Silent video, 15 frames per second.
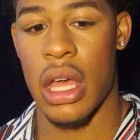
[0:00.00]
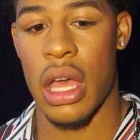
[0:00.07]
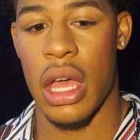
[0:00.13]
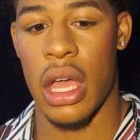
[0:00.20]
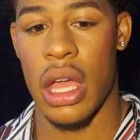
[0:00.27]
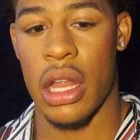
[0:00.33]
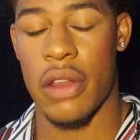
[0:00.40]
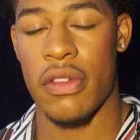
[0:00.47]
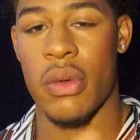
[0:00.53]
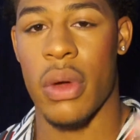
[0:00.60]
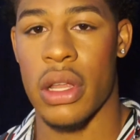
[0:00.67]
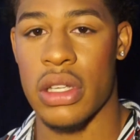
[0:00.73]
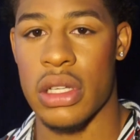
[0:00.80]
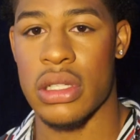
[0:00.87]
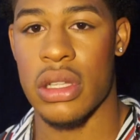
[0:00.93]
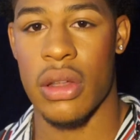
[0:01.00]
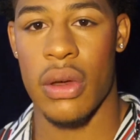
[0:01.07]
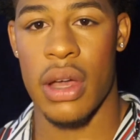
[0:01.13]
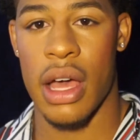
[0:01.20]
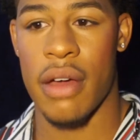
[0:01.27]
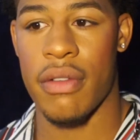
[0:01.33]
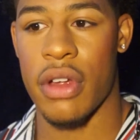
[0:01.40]
And if you want just a little
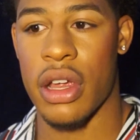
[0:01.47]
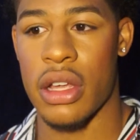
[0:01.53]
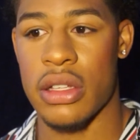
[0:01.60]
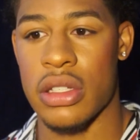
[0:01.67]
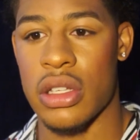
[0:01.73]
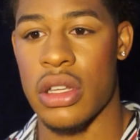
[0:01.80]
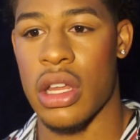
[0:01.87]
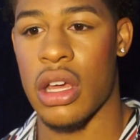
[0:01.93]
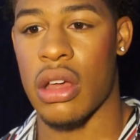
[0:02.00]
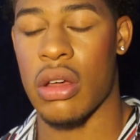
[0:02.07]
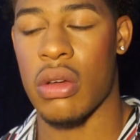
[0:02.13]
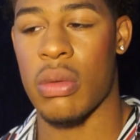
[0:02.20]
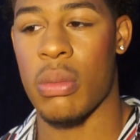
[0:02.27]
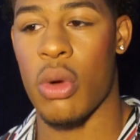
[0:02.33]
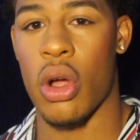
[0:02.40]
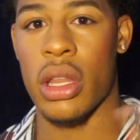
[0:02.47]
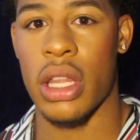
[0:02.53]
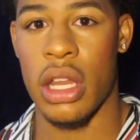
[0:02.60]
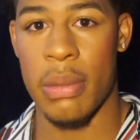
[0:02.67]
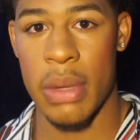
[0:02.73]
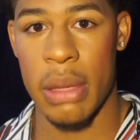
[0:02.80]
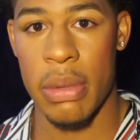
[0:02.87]
coverage, you know, more than
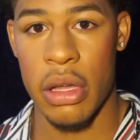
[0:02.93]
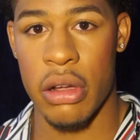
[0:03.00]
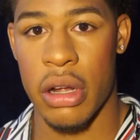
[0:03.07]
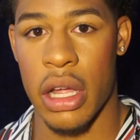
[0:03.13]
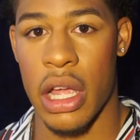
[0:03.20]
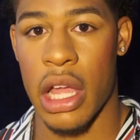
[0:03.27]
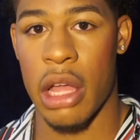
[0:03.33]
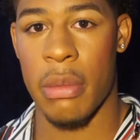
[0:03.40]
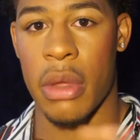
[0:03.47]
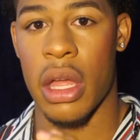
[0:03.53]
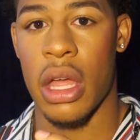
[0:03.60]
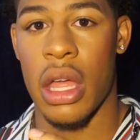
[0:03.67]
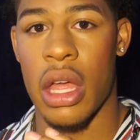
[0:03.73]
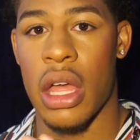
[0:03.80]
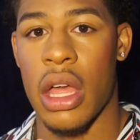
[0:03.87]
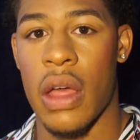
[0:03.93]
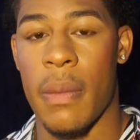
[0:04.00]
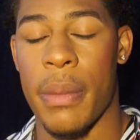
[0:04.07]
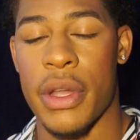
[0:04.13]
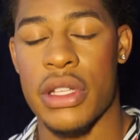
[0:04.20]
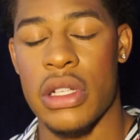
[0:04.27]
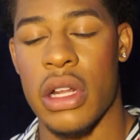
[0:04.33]
a BB cream,
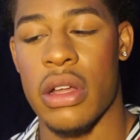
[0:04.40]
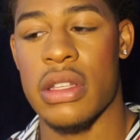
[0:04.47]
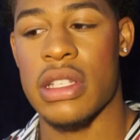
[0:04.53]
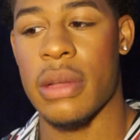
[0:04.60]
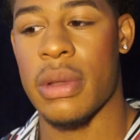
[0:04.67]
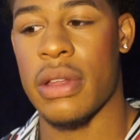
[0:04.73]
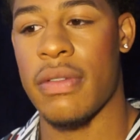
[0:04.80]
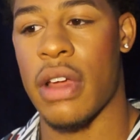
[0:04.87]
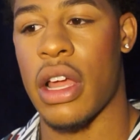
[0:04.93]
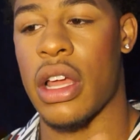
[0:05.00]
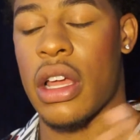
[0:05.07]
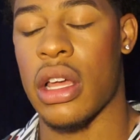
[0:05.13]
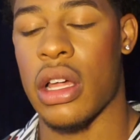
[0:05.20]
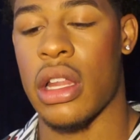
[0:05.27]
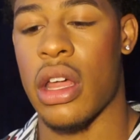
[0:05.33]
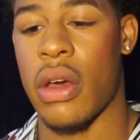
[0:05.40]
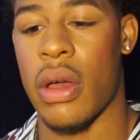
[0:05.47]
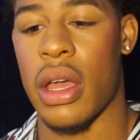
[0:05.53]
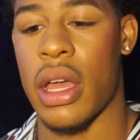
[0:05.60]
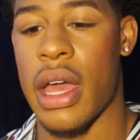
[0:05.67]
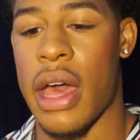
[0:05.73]
but you know, something very glowy.